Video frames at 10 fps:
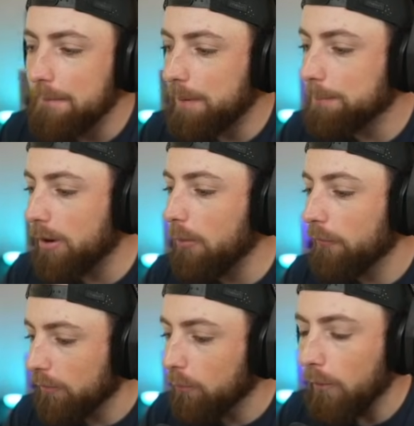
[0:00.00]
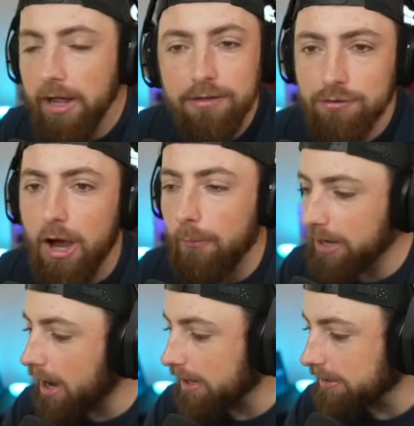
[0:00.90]
But, bro, what is going
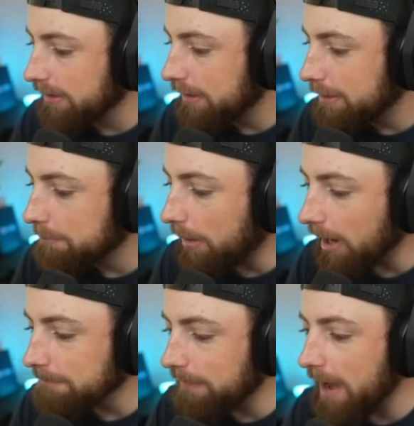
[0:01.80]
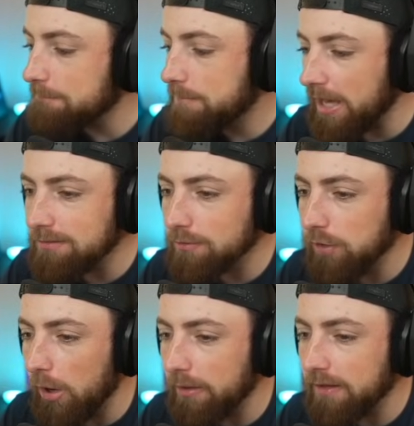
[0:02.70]
on? Bottom five, bases
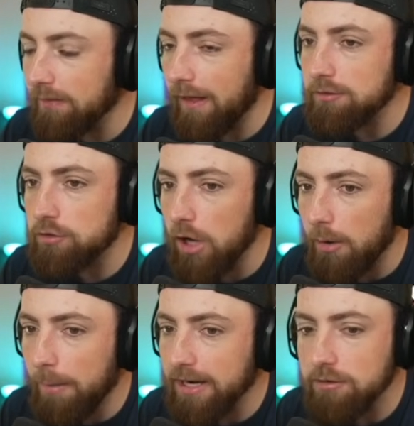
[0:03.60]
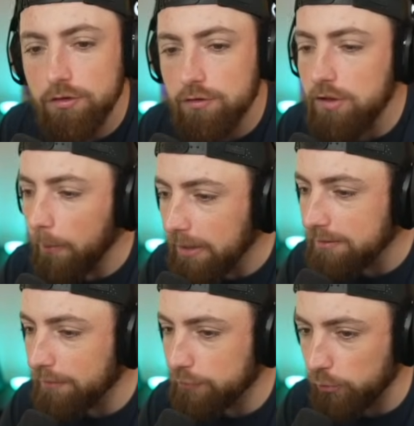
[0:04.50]
loaded. Let's go, Mighty. Just don't hit it
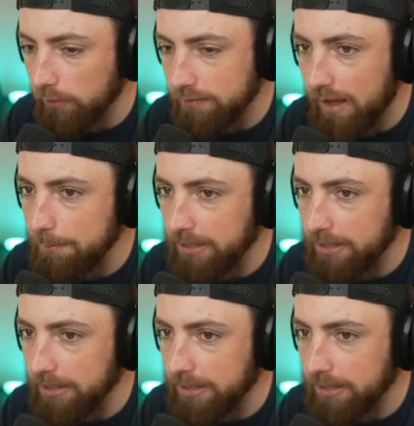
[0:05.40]
to the shortstop